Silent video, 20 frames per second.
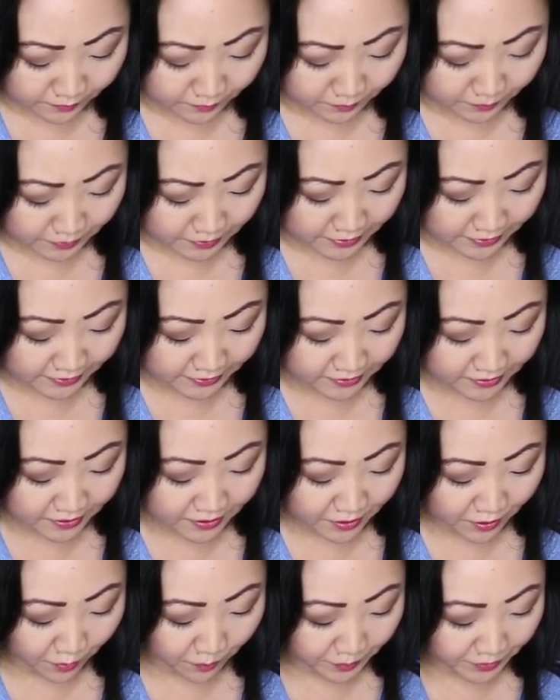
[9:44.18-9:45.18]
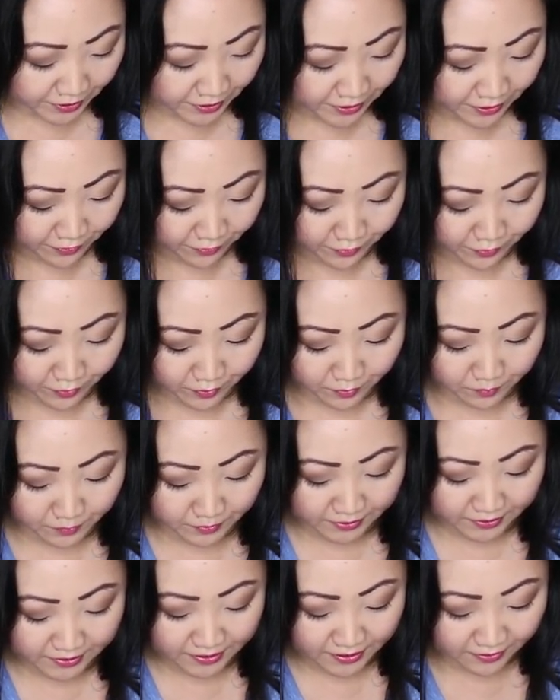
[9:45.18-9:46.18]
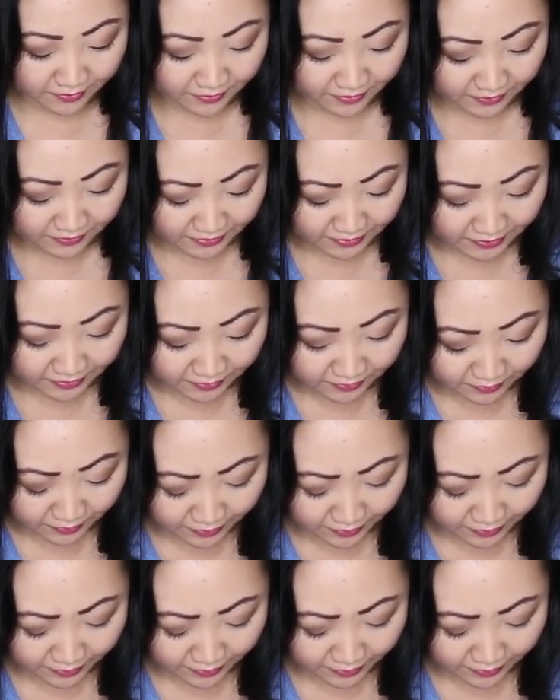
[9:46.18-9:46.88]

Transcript: When you get to the opening here, you're going to want to tuck this in so